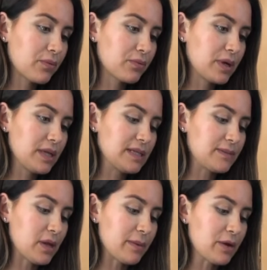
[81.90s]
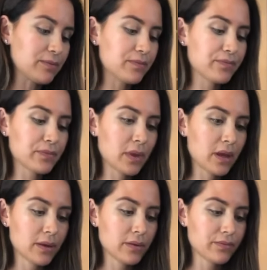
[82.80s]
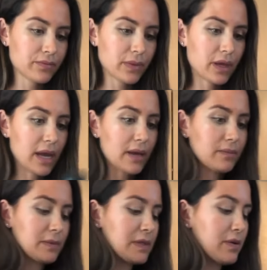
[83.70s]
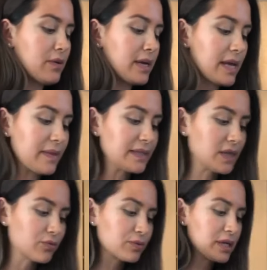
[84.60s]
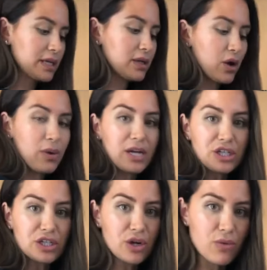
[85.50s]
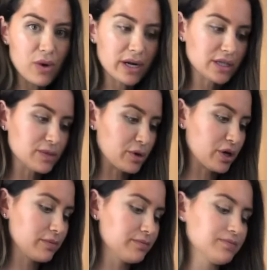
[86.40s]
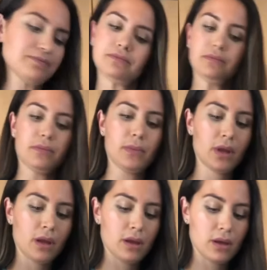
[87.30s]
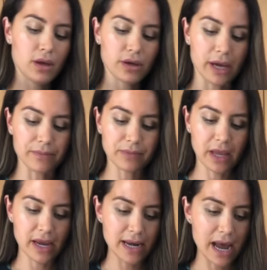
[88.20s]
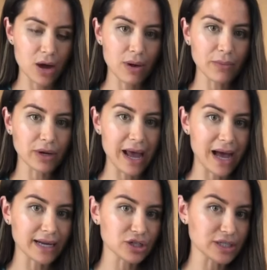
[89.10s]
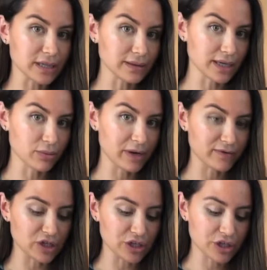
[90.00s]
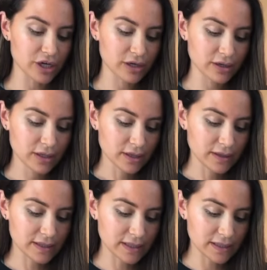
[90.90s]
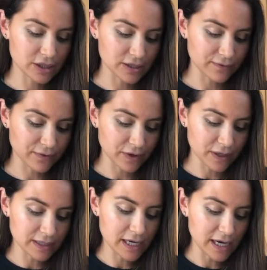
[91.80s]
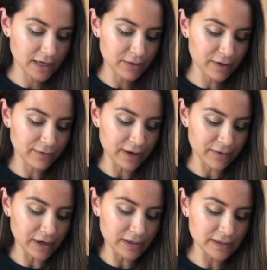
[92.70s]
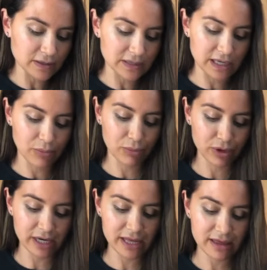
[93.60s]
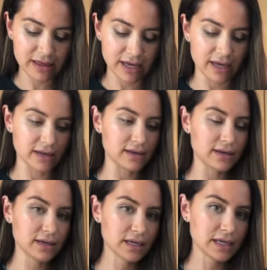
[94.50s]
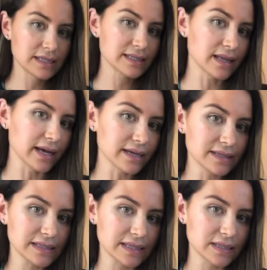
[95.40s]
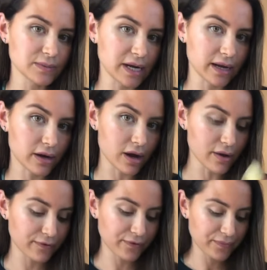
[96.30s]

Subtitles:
really small amount. Okay, so again, that's on really low. I just don't want it to burn. Okay, and now I'm gonna add in just a little bit of ginger. This is just for a tiny bit of flavor. So it's like a pretty thin slice is what I cut off.